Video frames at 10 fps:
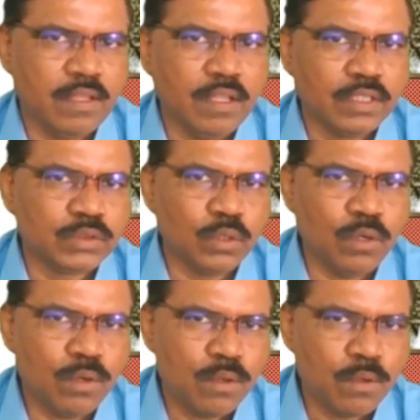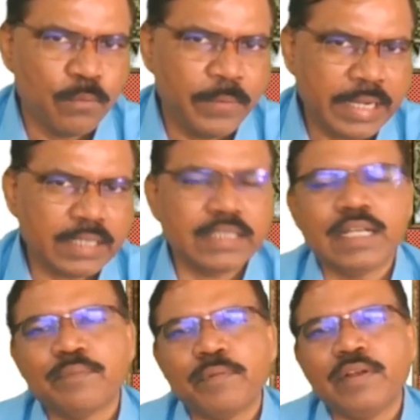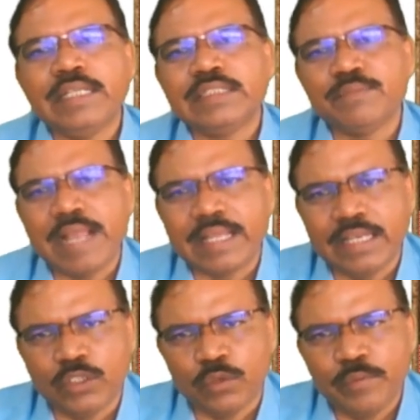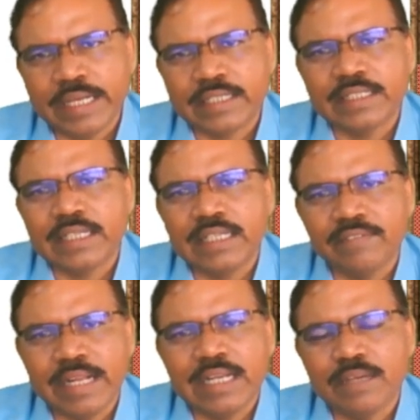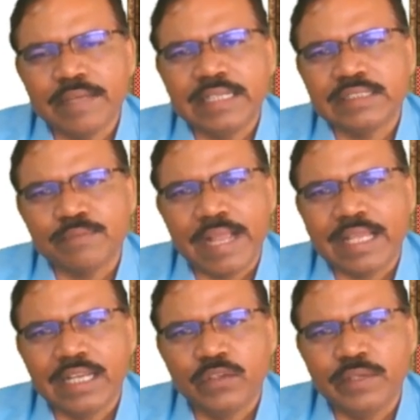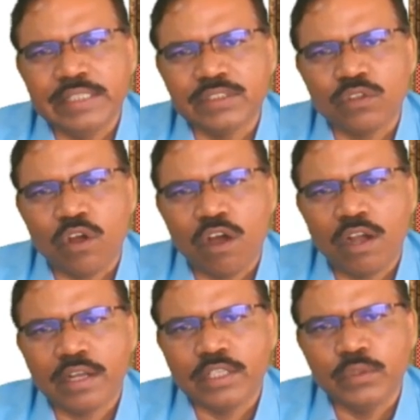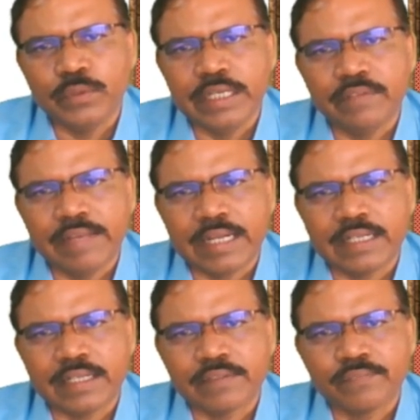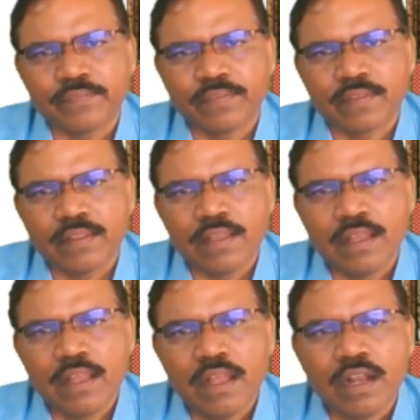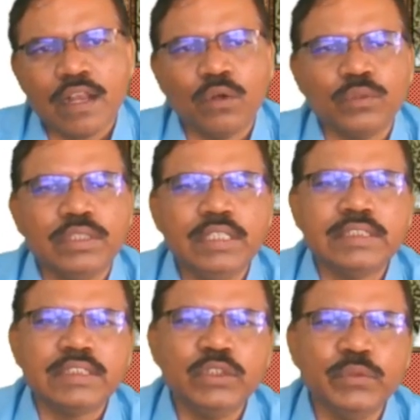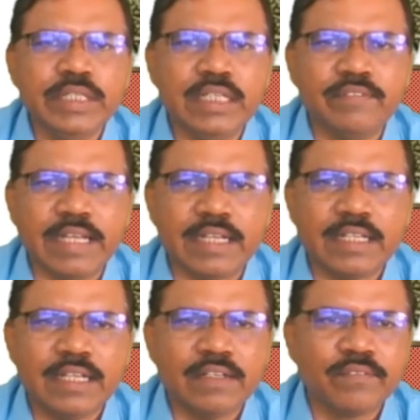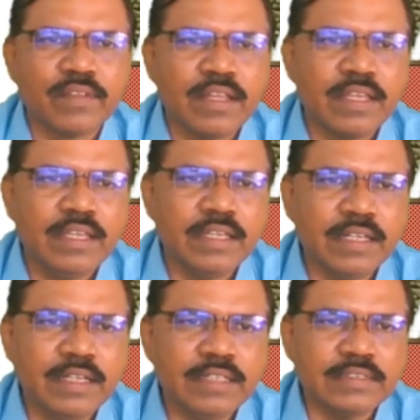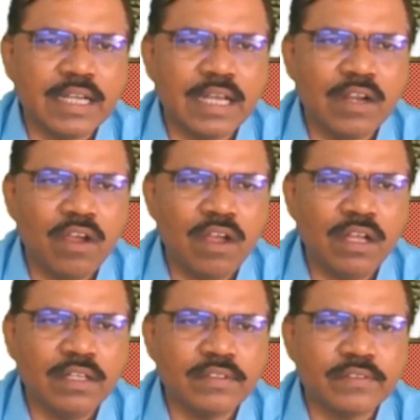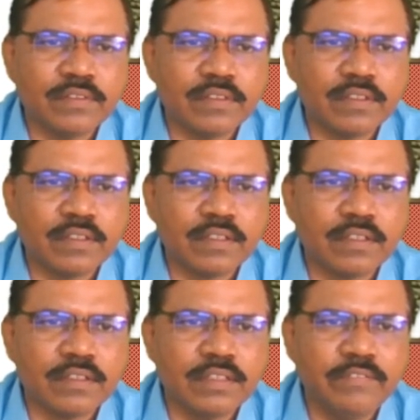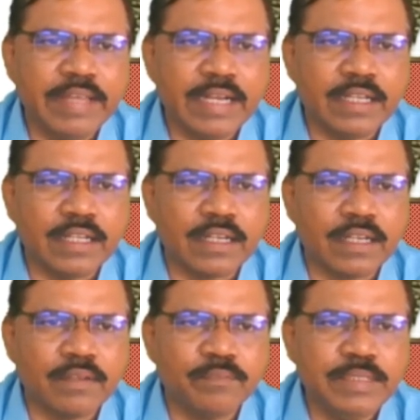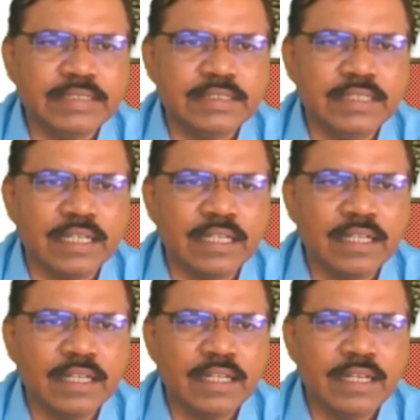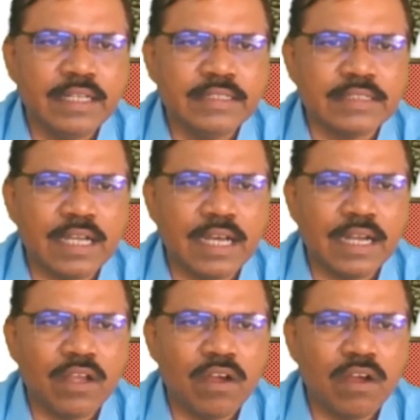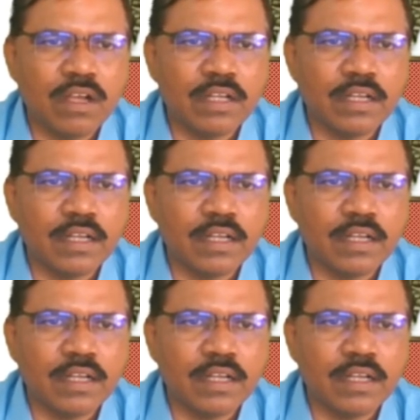So vector upon its magnitude, vector divided by its magnitude is called unit vector. Now this unit vector, here it is along the vector, means here it is along